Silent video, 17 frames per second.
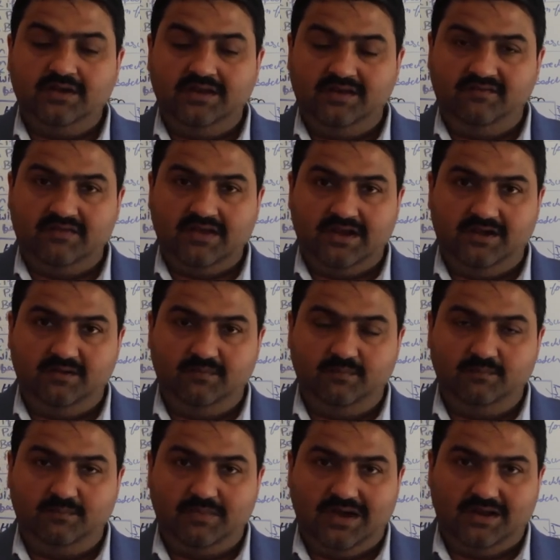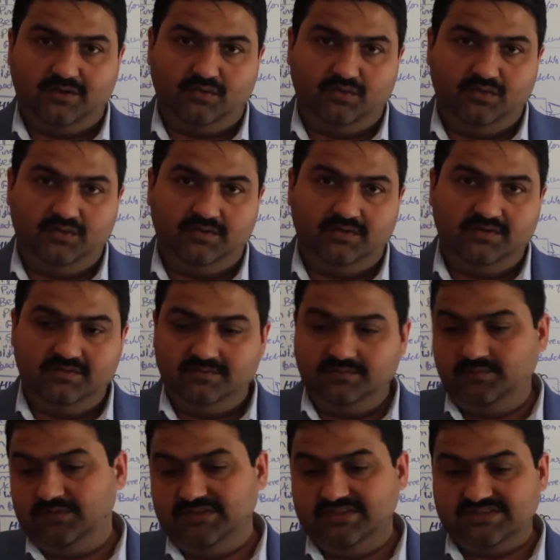invalid barcode
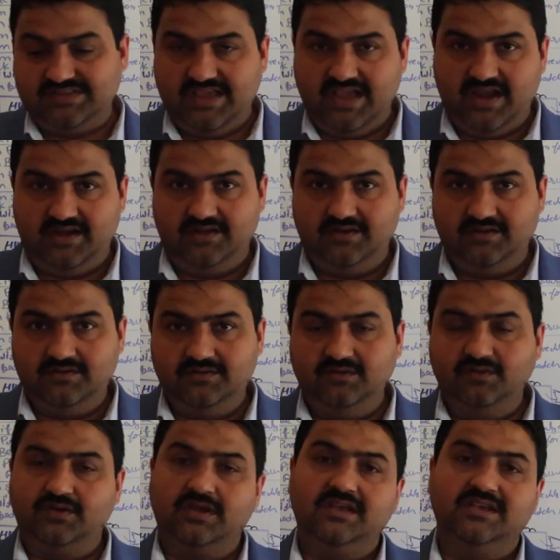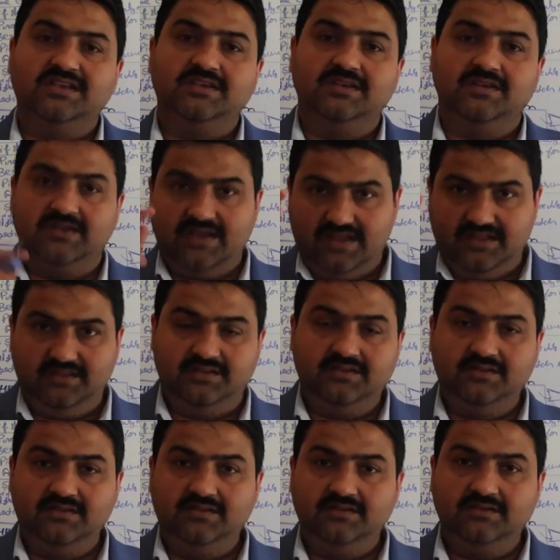scanned. Okay,
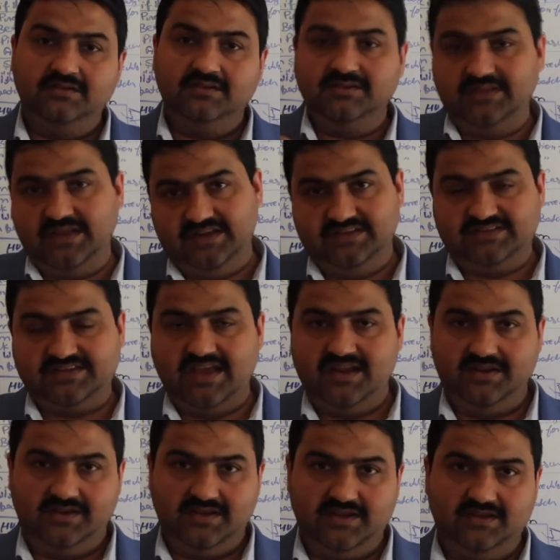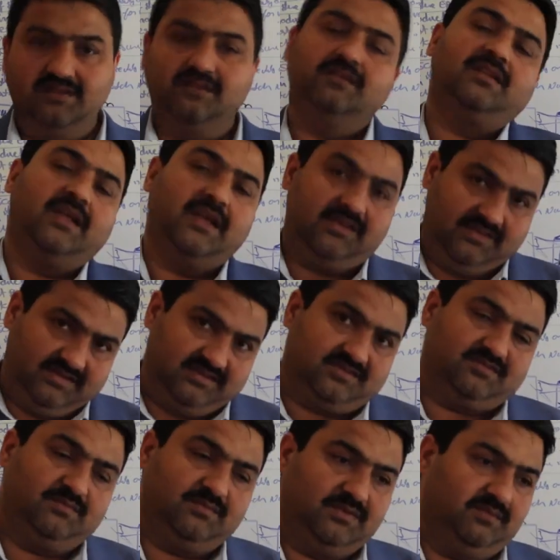and then scan again. Like
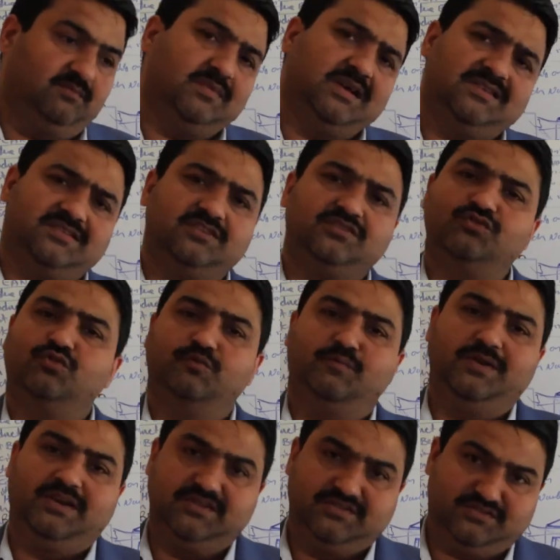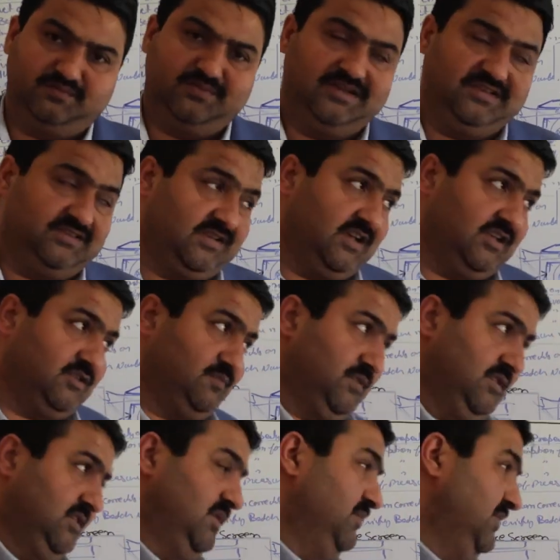this message could be customized as
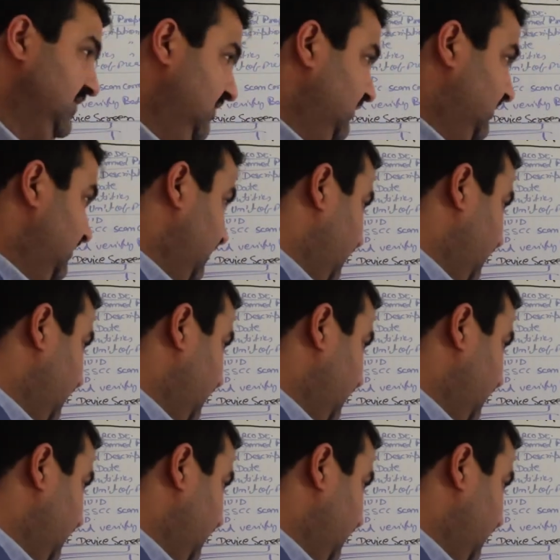per the business